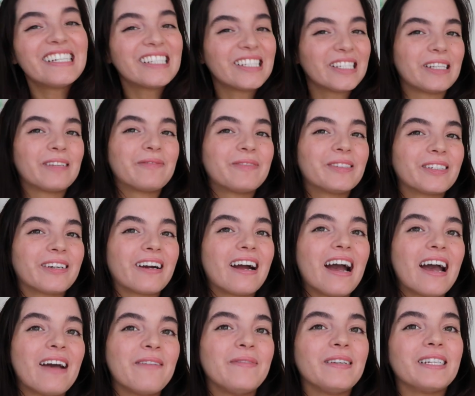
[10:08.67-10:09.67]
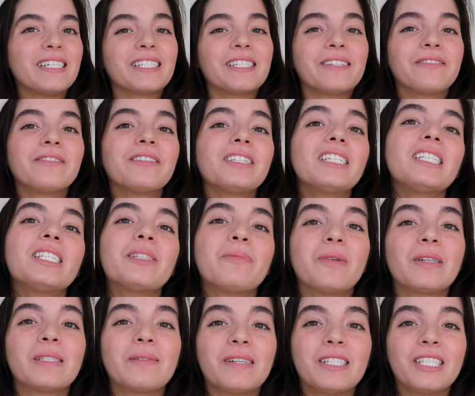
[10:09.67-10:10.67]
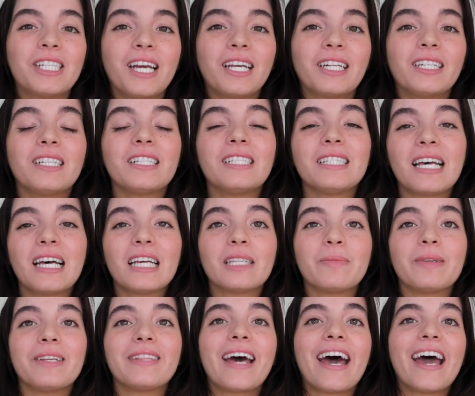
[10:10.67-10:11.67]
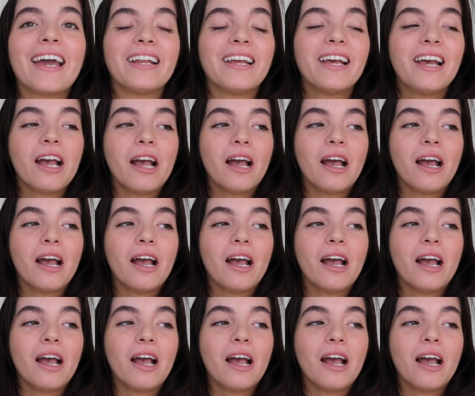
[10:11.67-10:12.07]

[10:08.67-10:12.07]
subscribe, because it really supports my channel and tells me that